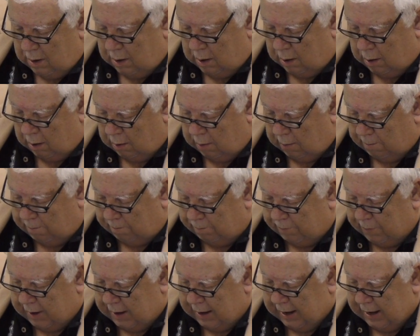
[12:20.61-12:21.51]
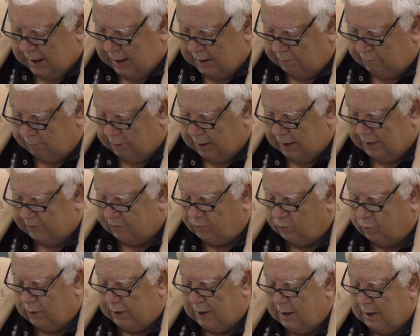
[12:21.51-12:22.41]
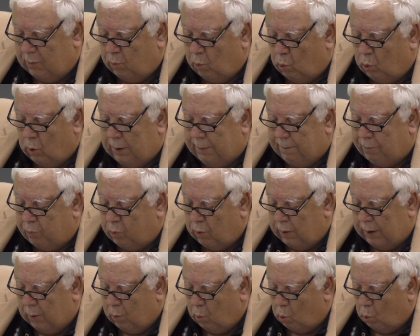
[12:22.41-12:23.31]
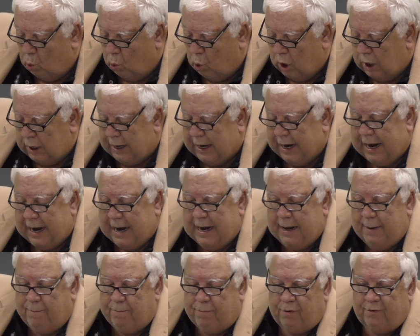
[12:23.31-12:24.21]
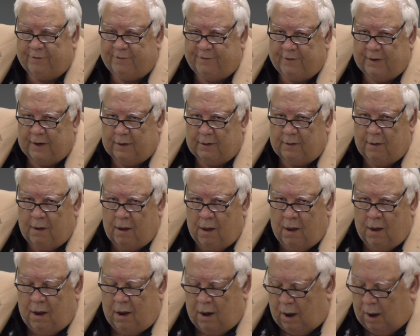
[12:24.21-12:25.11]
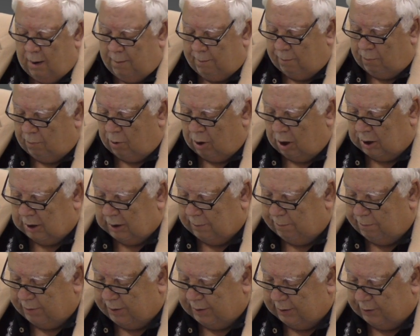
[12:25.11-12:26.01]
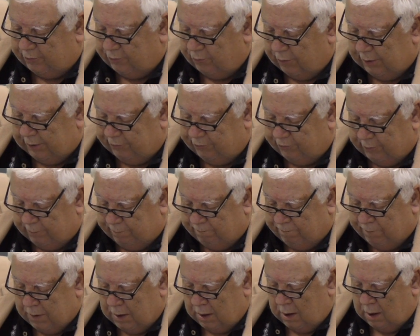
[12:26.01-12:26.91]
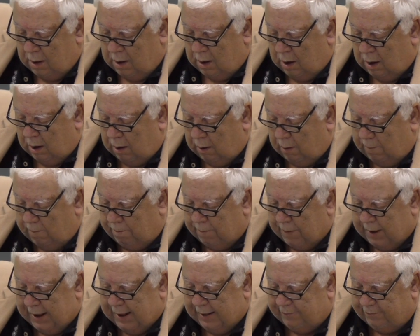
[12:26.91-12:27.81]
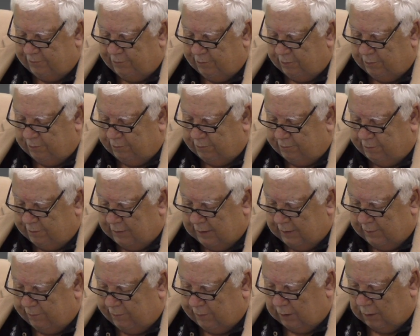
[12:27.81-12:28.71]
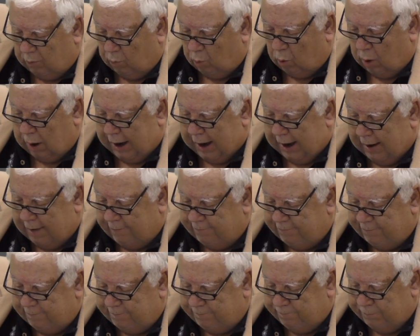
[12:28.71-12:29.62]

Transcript: Um, and yes, we hit 1.18% uh, market penetration, um, as you can see in the graph.